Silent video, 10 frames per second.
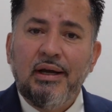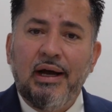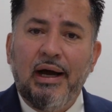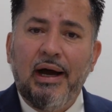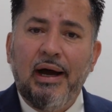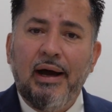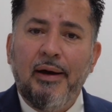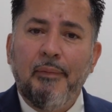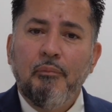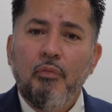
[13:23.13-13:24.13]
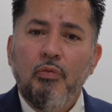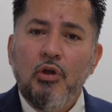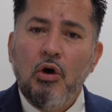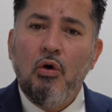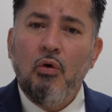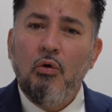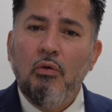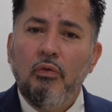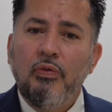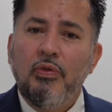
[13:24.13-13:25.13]
Though
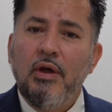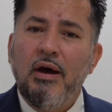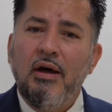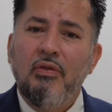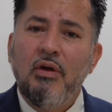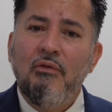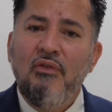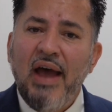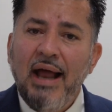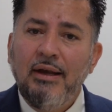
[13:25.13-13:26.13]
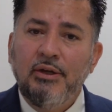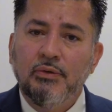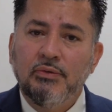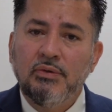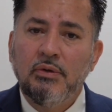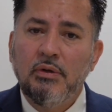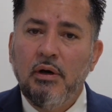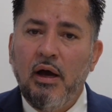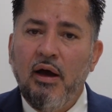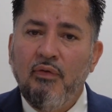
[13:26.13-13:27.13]
the value
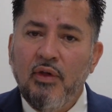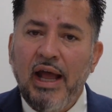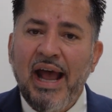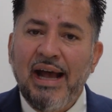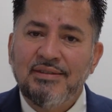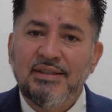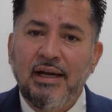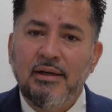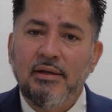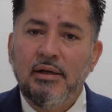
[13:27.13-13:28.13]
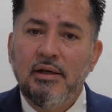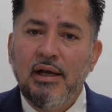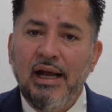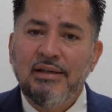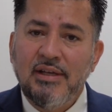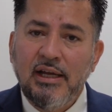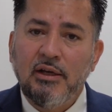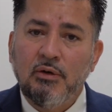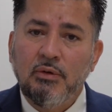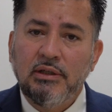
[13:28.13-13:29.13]
of the asset has
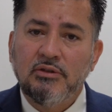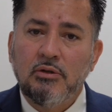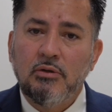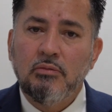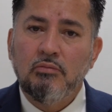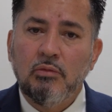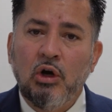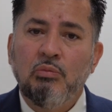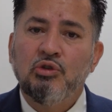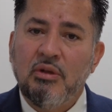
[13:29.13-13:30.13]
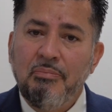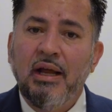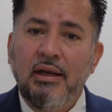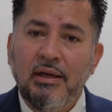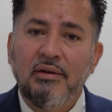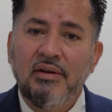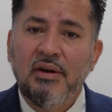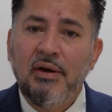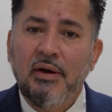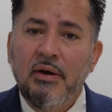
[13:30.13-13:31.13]
increased almost $1 million,
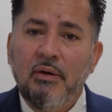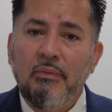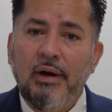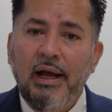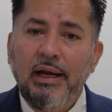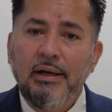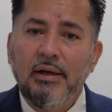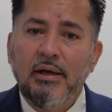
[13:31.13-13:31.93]
right?